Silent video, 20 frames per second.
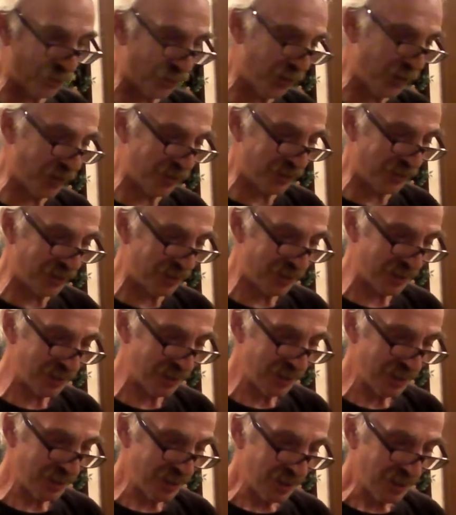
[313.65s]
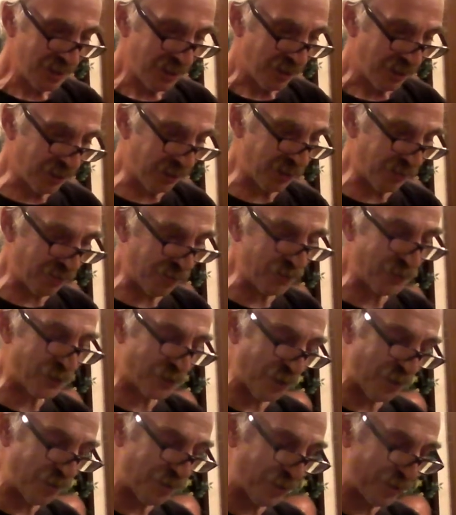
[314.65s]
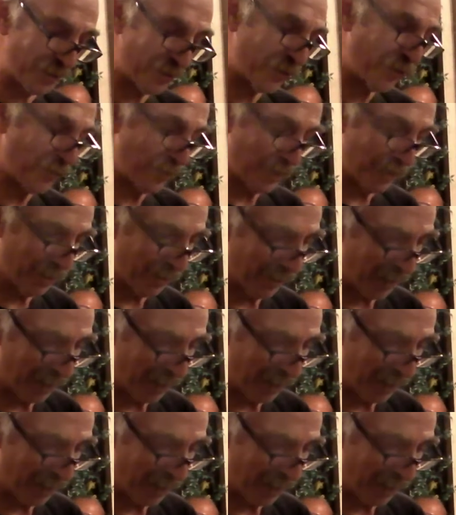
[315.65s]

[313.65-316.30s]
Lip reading: world, looking for something to do with your